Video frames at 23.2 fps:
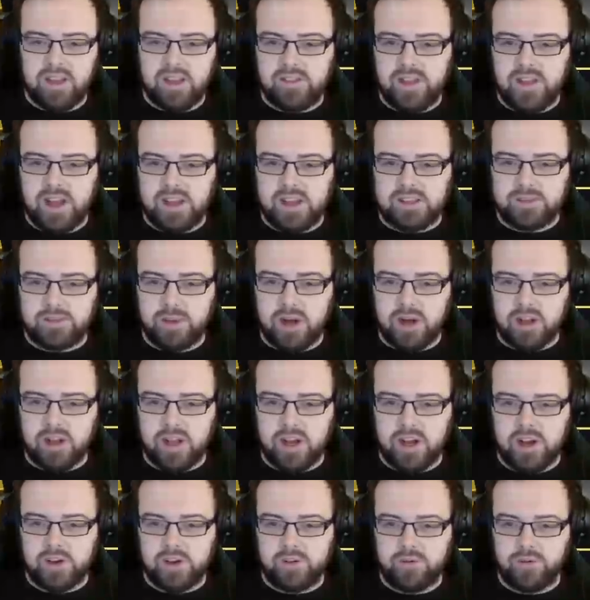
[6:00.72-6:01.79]
me in their
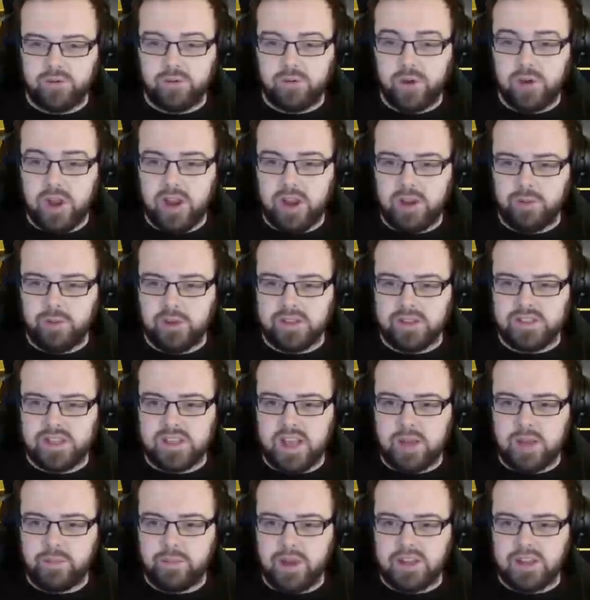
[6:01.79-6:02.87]
smart car who really wants
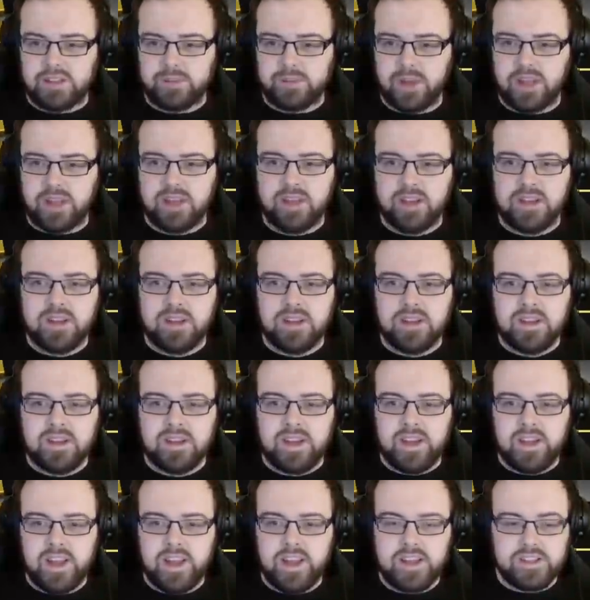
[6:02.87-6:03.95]
to get past me.
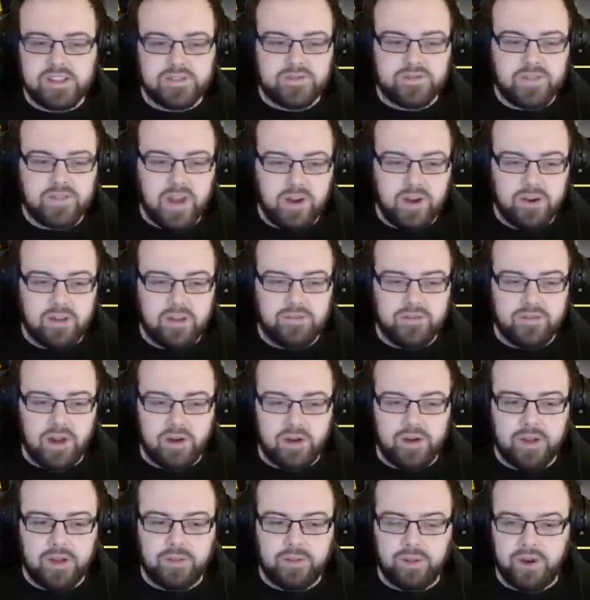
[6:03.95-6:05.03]
It is very,
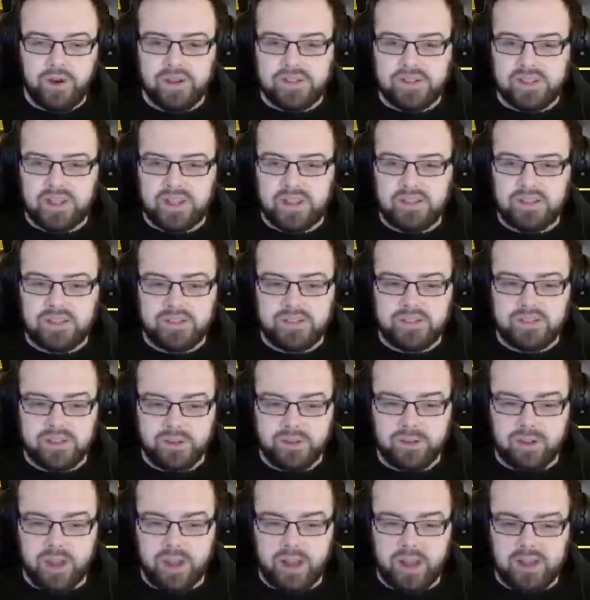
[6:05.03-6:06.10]
very pretty
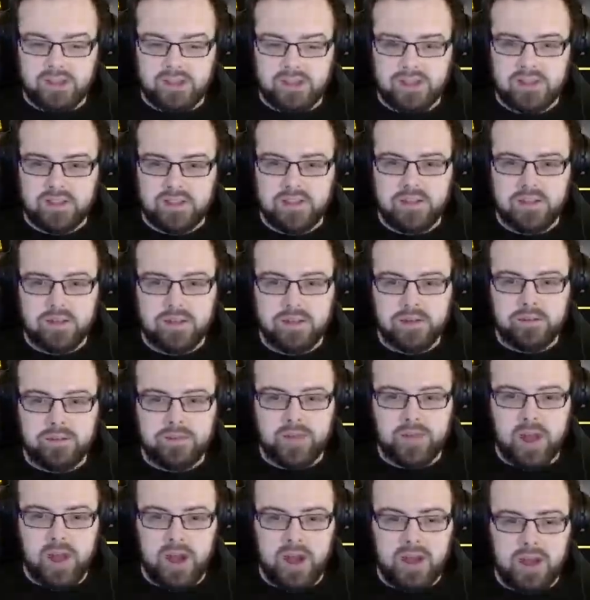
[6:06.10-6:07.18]
to look at.
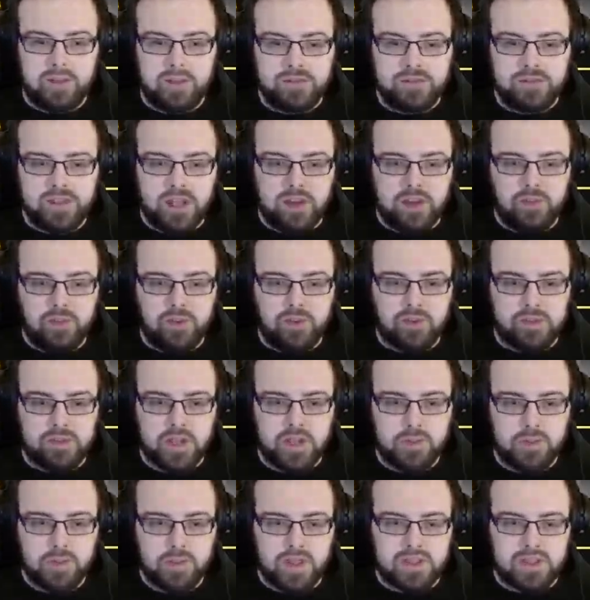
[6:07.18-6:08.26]
I have taken a wrong
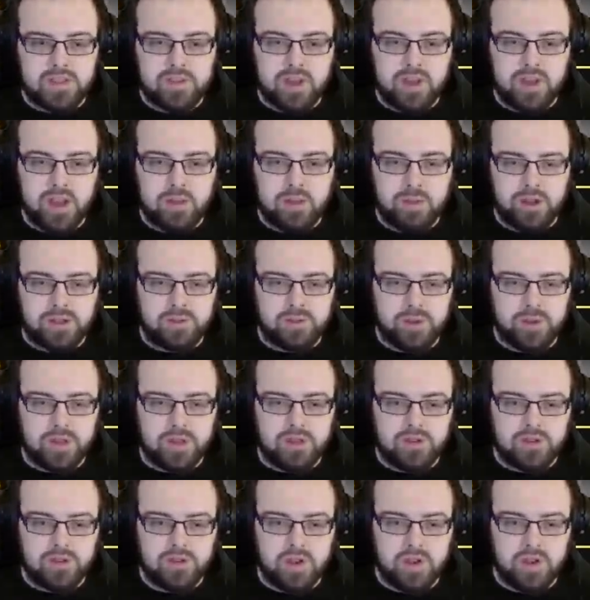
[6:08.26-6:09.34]
turn, but that's okay because we
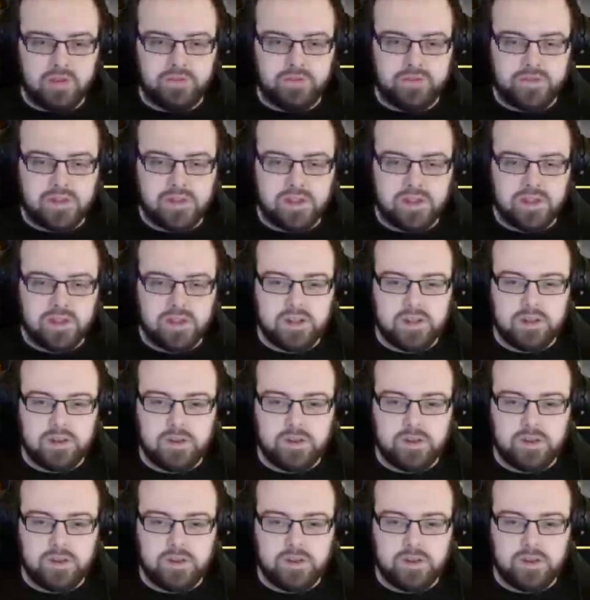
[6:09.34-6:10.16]
can drift.